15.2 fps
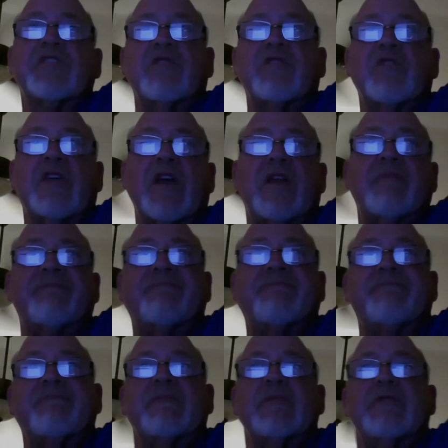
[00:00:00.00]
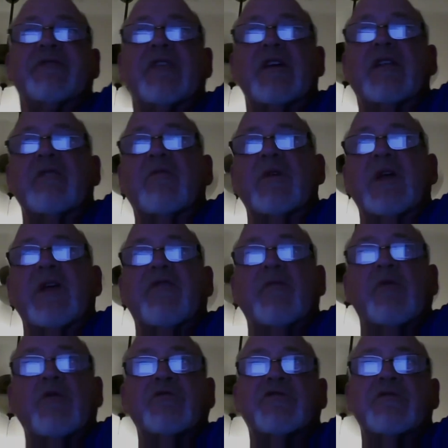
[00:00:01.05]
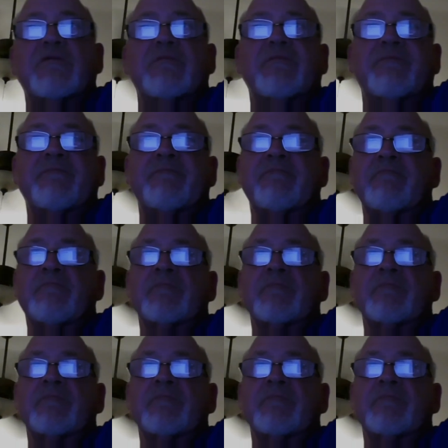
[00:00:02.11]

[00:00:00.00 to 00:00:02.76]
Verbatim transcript: a chance to look at them? If they, we have a motion?